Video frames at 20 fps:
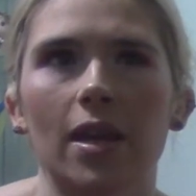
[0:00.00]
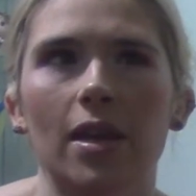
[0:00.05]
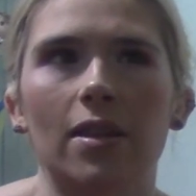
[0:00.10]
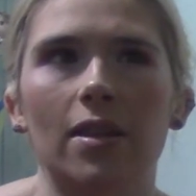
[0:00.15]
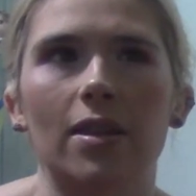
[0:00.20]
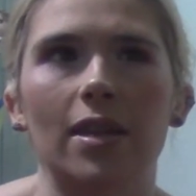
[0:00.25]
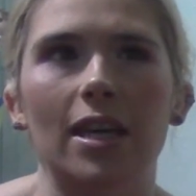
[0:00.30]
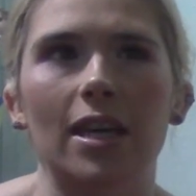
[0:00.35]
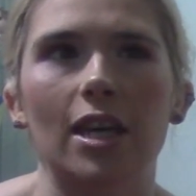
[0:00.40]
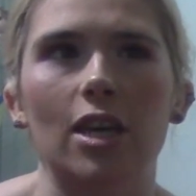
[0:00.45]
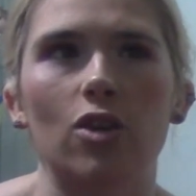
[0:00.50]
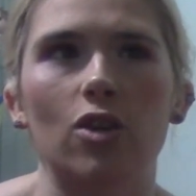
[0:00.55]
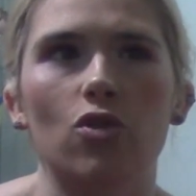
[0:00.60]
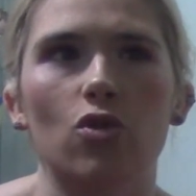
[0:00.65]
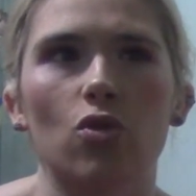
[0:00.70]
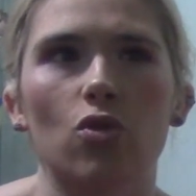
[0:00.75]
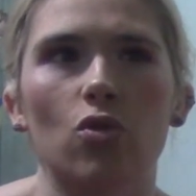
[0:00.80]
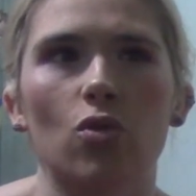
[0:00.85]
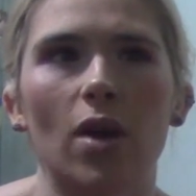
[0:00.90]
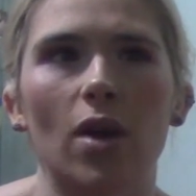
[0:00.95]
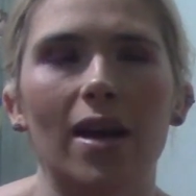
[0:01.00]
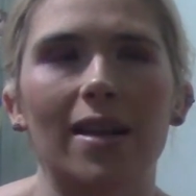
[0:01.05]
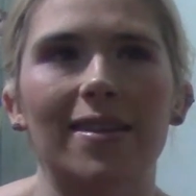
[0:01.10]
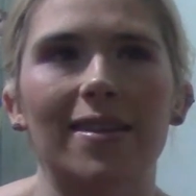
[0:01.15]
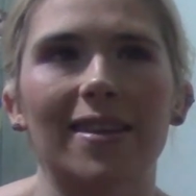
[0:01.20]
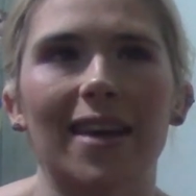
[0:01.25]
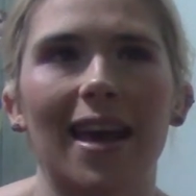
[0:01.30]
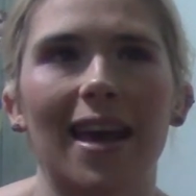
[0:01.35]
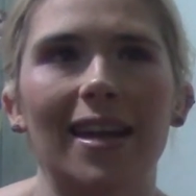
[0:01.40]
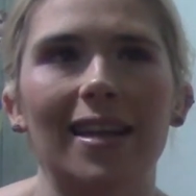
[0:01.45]
They do, it's
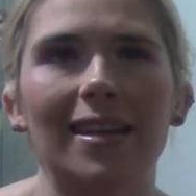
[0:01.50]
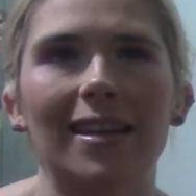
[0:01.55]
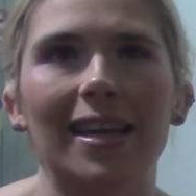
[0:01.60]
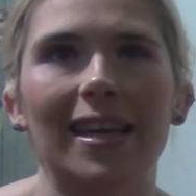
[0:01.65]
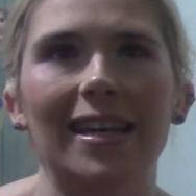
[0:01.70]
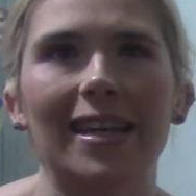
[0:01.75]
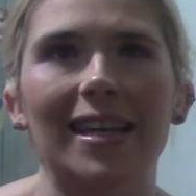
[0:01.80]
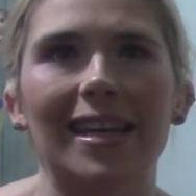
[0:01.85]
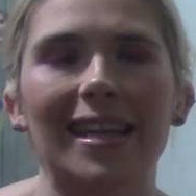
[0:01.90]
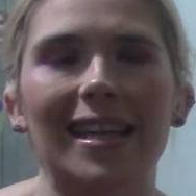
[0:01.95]
kind of like